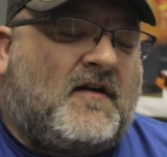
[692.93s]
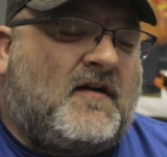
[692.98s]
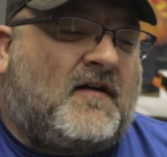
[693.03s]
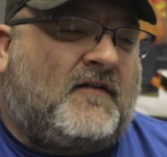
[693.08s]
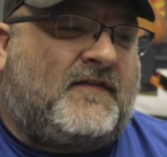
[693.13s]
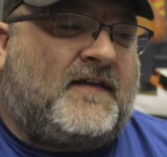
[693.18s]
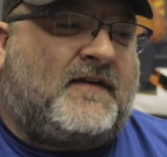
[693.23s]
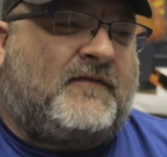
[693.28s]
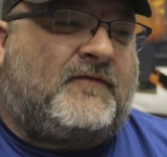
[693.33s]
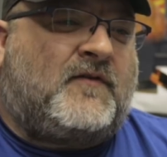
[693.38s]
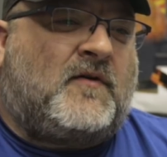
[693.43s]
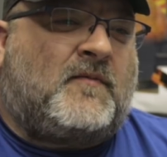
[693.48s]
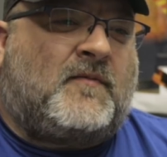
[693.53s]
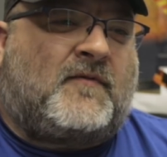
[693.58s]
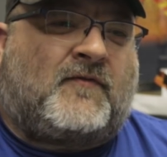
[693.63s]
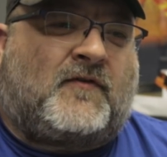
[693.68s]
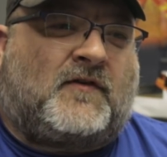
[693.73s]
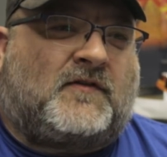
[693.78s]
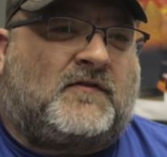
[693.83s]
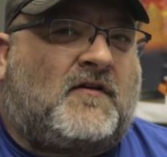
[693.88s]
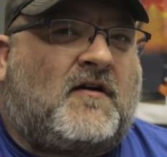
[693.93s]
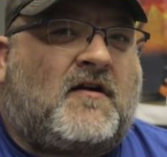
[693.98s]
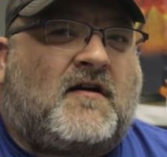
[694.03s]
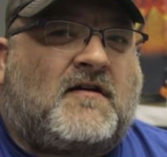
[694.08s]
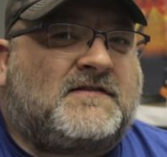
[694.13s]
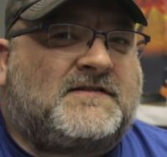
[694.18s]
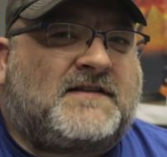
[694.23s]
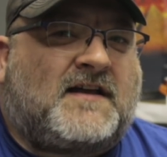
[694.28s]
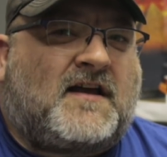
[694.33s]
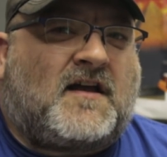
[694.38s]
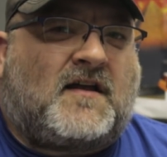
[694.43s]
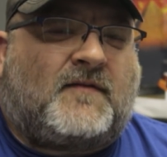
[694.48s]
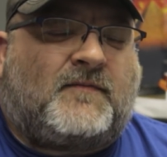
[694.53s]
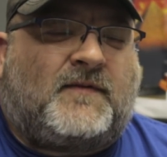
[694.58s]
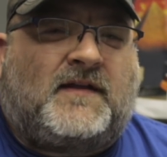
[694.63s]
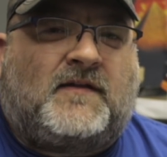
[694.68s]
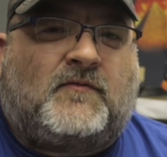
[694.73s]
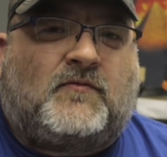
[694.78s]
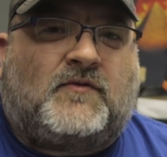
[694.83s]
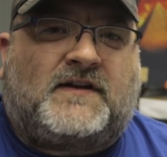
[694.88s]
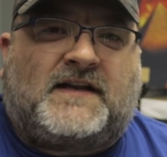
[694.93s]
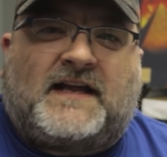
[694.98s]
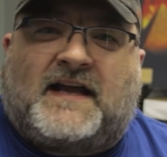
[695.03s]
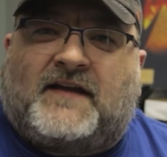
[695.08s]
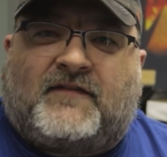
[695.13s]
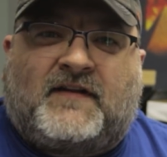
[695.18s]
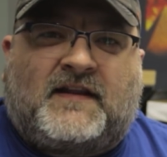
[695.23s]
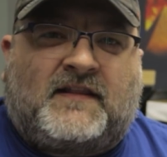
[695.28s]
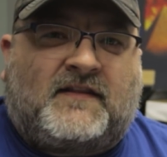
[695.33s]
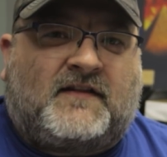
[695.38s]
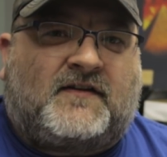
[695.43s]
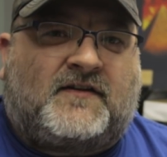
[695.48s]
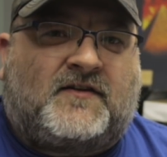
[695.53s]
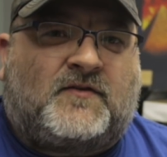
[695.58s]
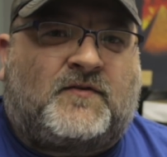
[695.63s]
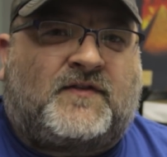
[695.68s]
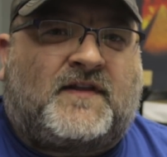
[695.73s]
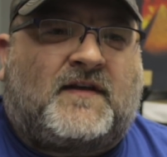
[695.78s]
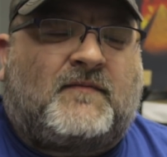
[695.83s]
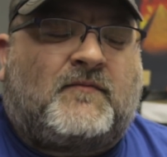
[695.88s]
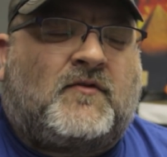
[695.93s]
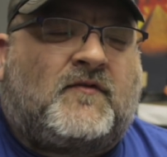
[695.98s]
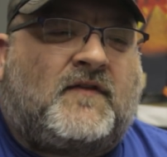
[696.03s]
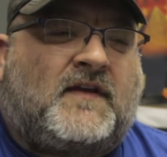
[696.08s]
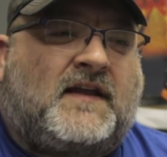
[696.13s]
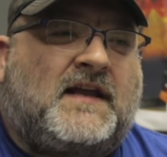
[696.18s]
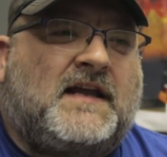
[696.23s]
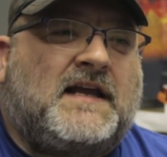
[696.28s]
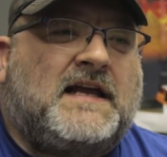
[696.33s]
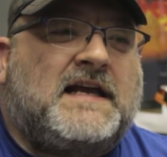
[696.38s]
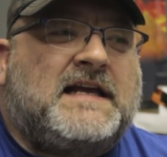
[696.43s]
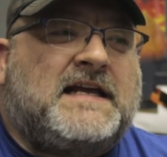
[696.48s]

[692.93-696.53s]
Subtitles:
of that film, but for a long time he wouldn't have anything to do with that movie.